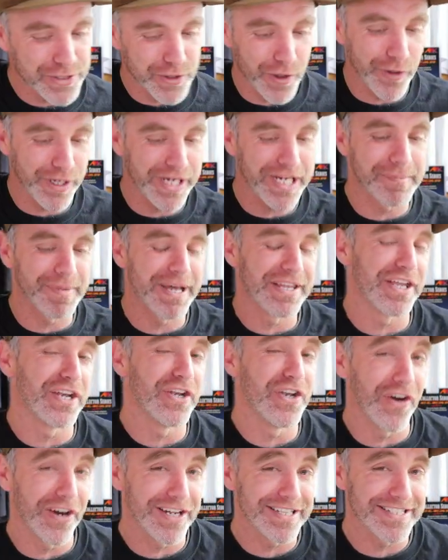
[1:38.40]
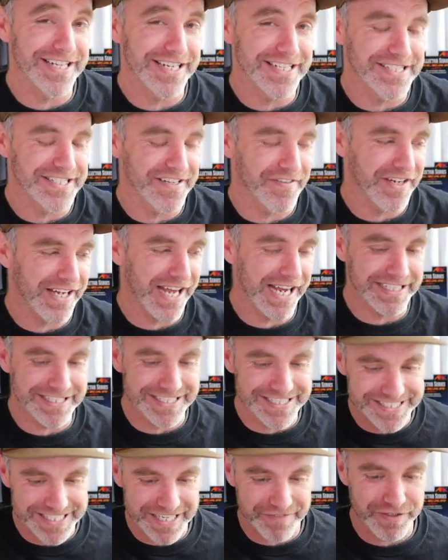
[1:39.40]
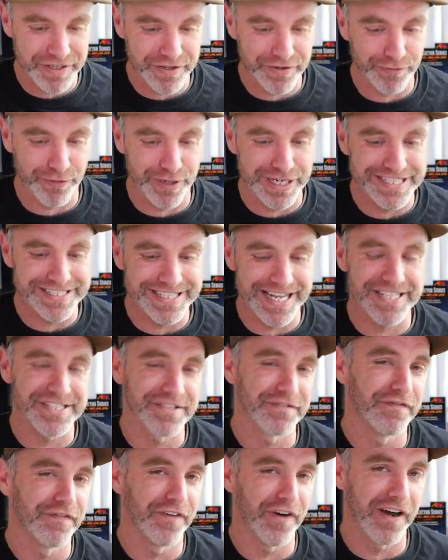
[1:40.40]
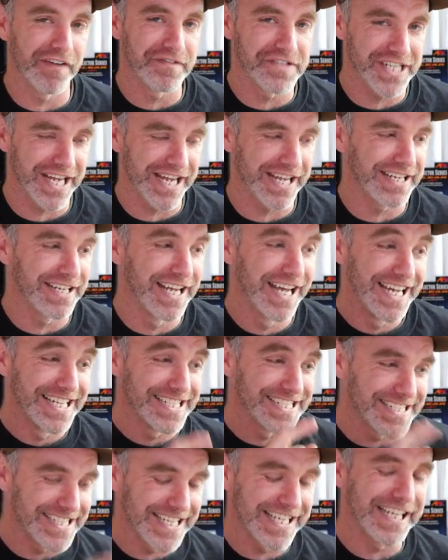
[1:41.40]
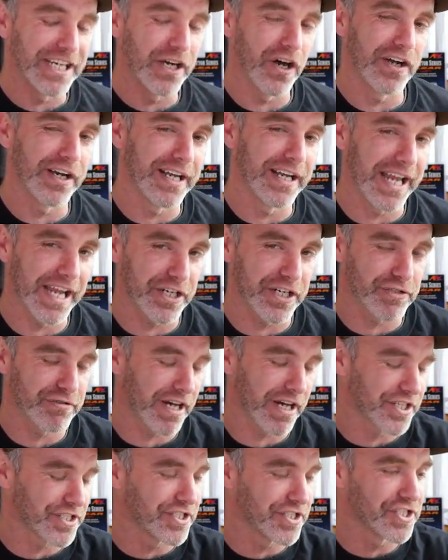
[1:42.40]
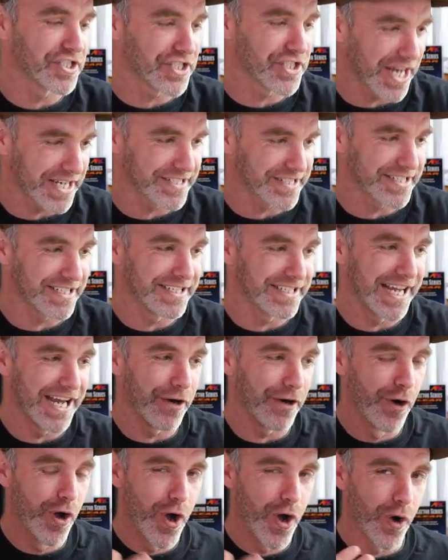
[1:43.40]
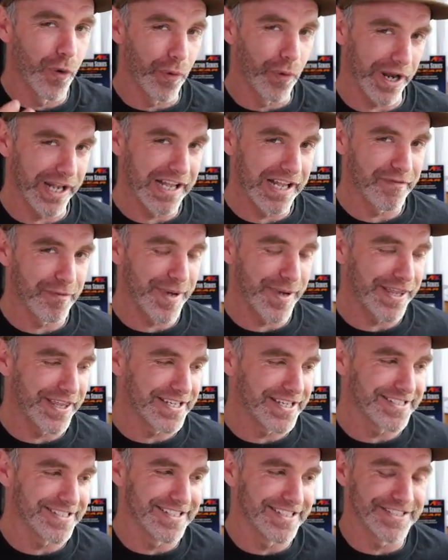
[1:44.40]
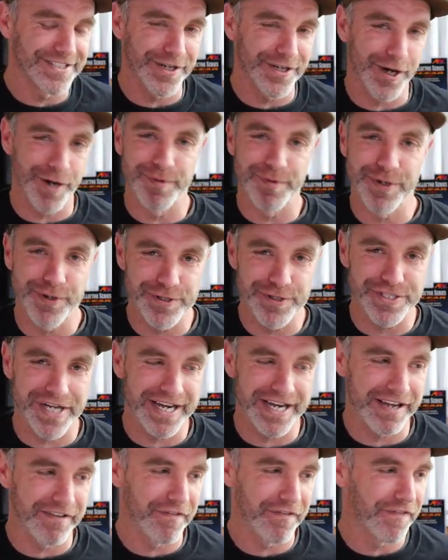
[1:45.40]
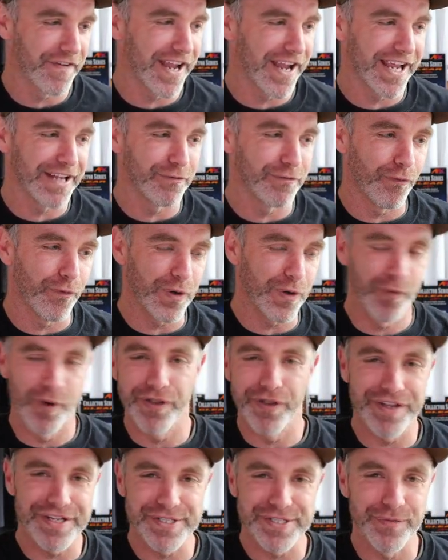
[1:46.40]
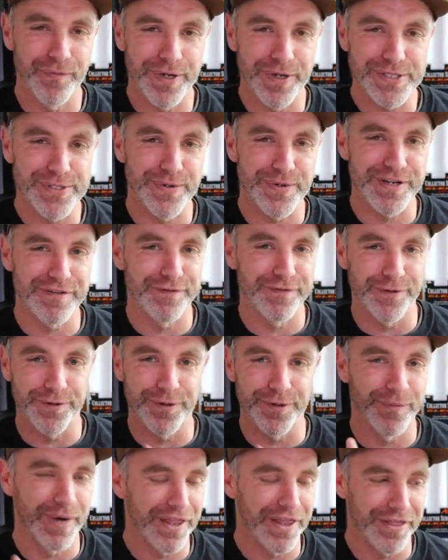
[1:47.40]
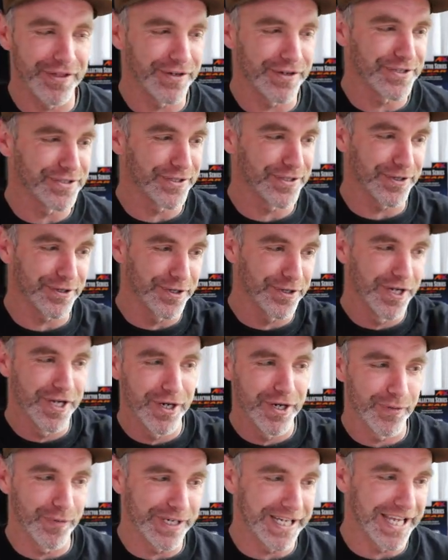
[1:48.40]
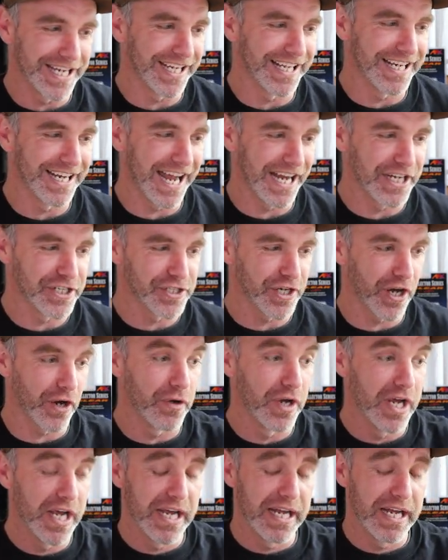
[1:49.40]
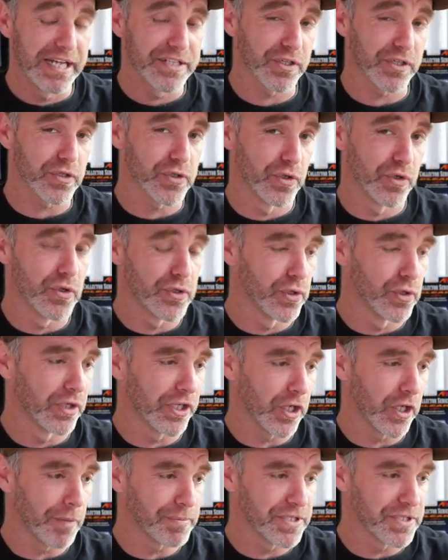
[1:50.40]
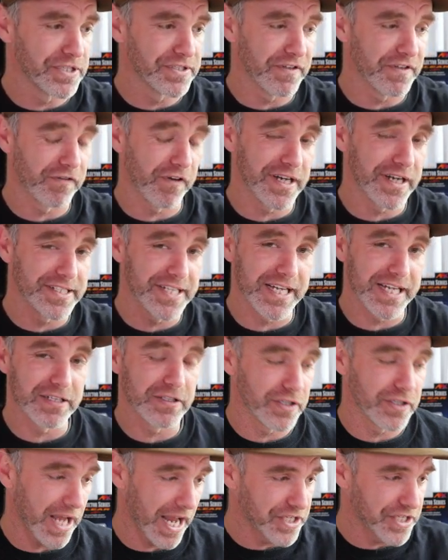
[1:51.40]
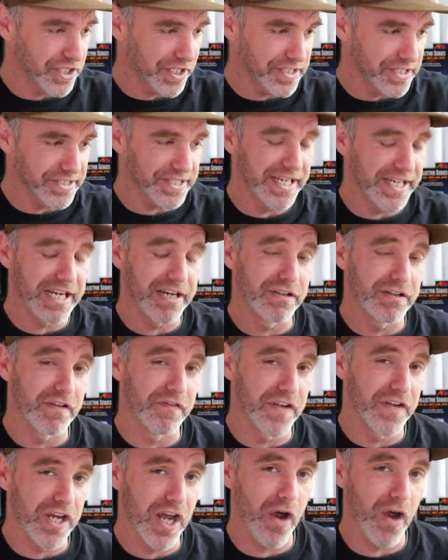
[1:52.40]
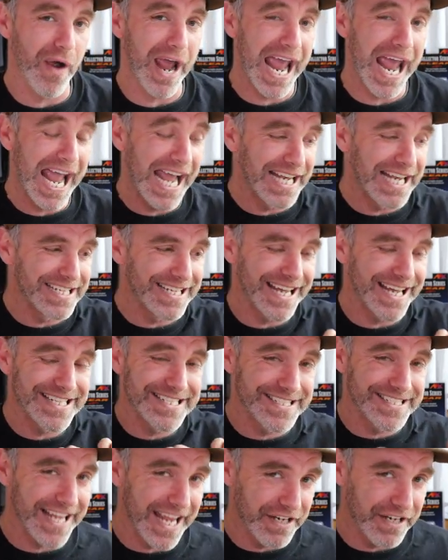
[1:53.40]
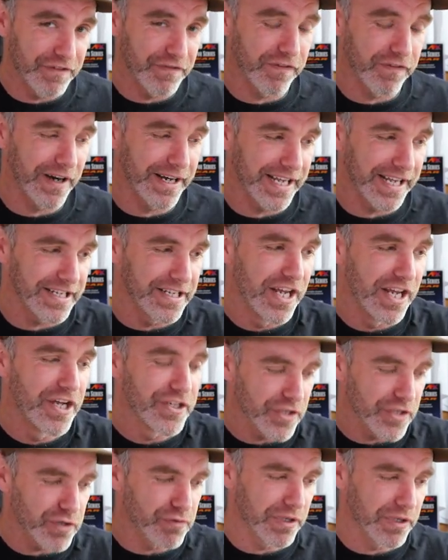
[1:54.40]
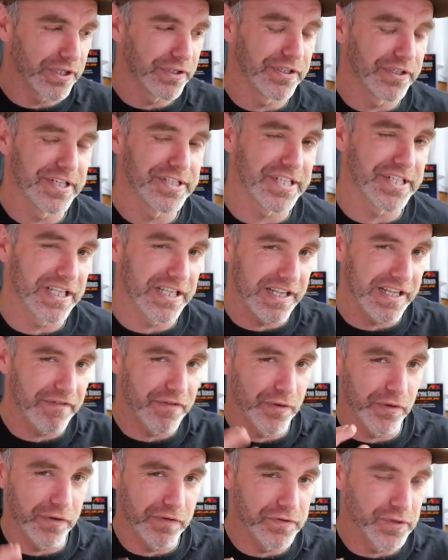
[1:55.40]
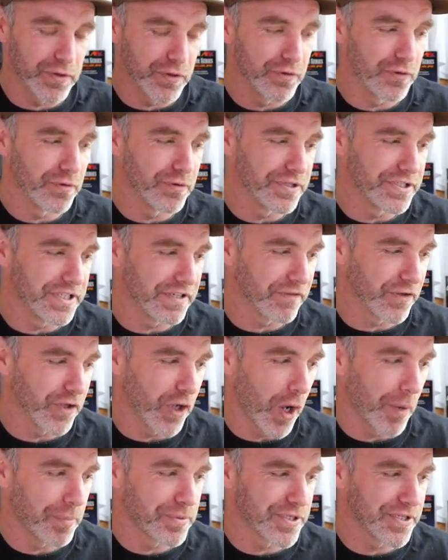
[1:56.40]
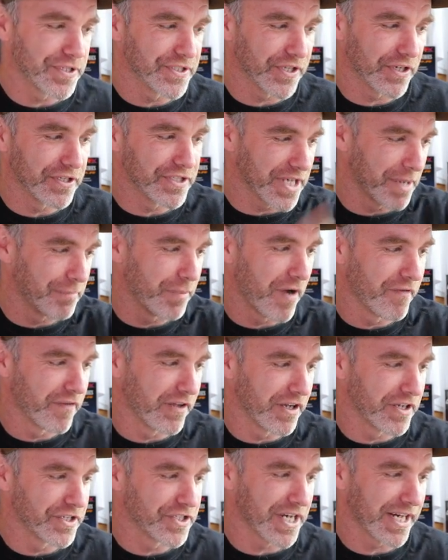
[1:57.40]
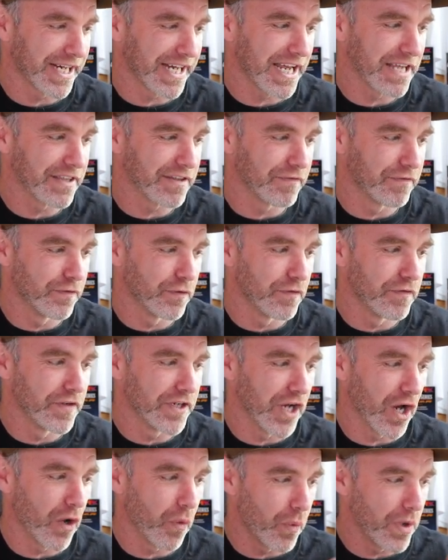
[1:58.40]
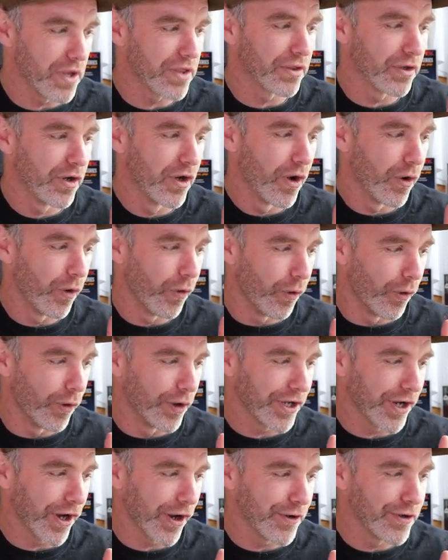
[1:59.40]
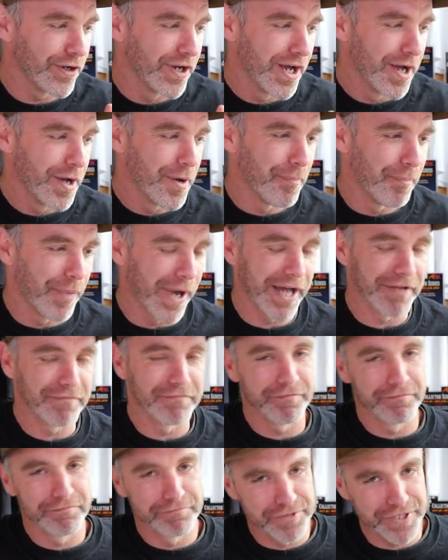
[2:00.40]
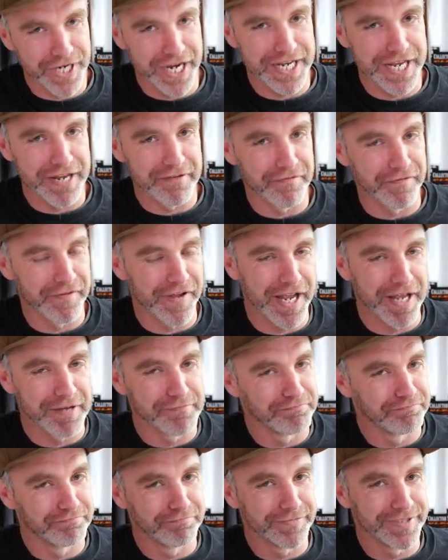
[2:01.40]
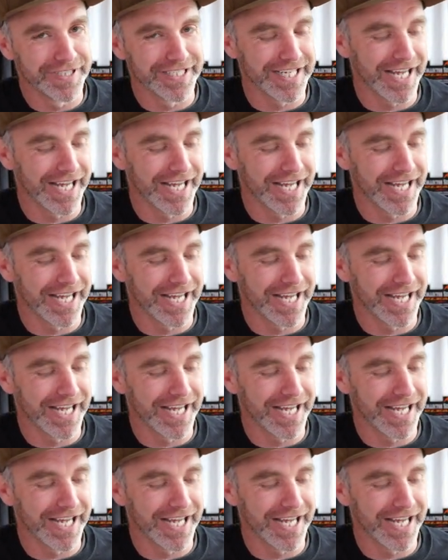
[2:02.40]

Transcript: talking about the 1978 to 73 Datsun 510 sitting on an X-Traction chassis. Now, what I love about this is I'm a huge JDM fan. We want this in 124, 132. We're getting in HO. It's got 2 tooling options, the front end, as you can see here in the video, and a standard front end. So it's really good to see that they've thought of 2 different options. So jump over there and check out the full video with audio, but JDM fan, you